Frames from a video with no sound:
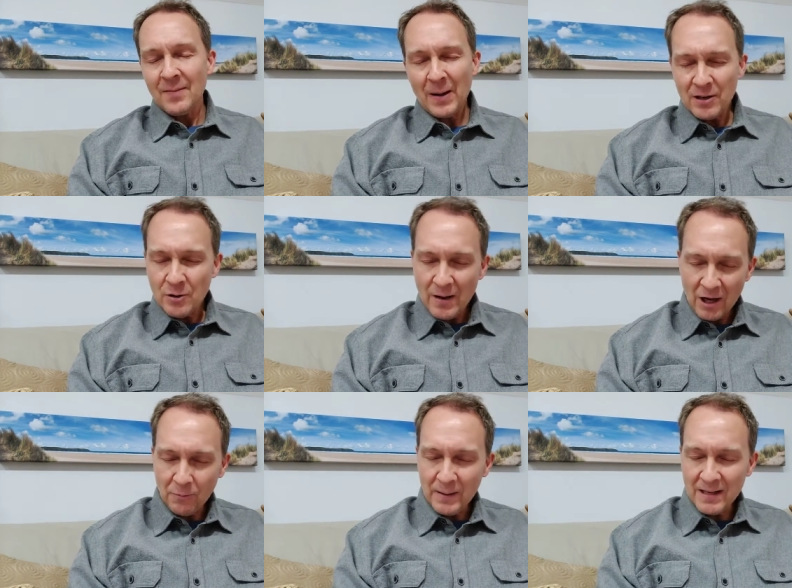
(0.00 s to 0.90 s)
by you
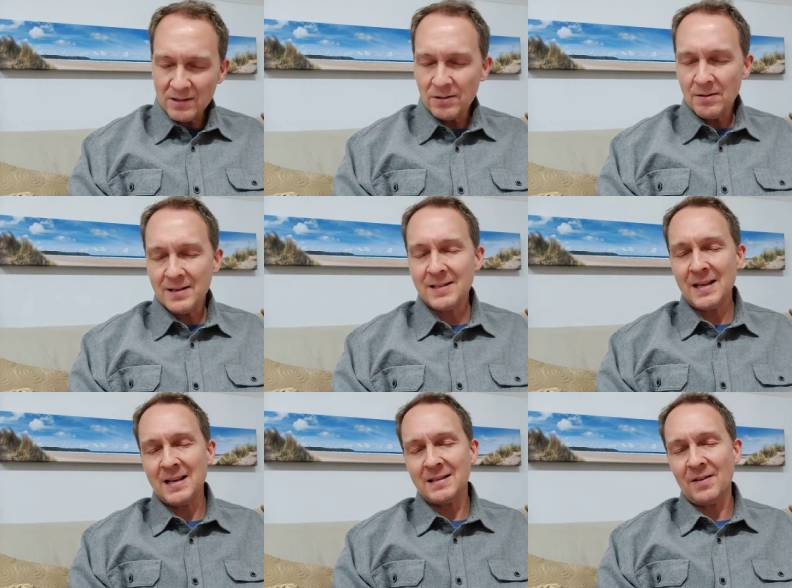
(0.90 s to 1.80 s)
helping us do these
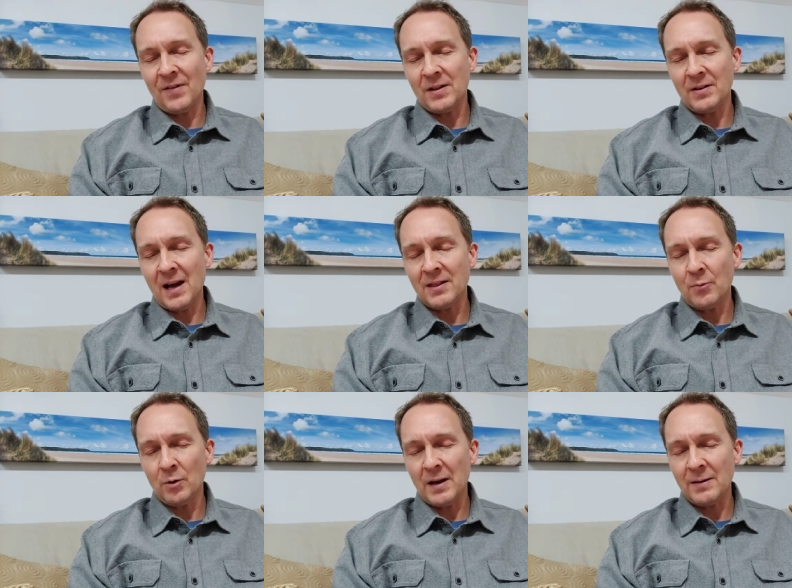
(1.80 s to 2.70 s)
things, that Father God,
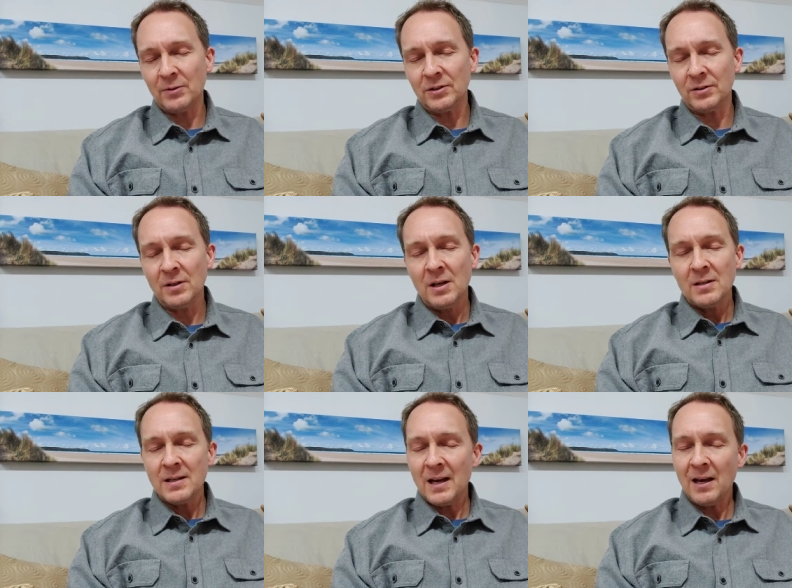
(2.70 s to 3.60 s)
that we're able to
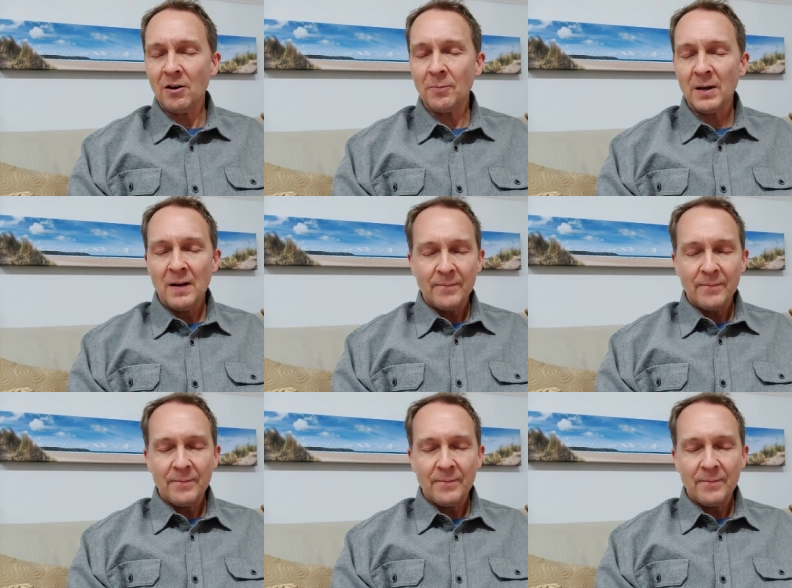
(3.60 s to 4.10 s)
to help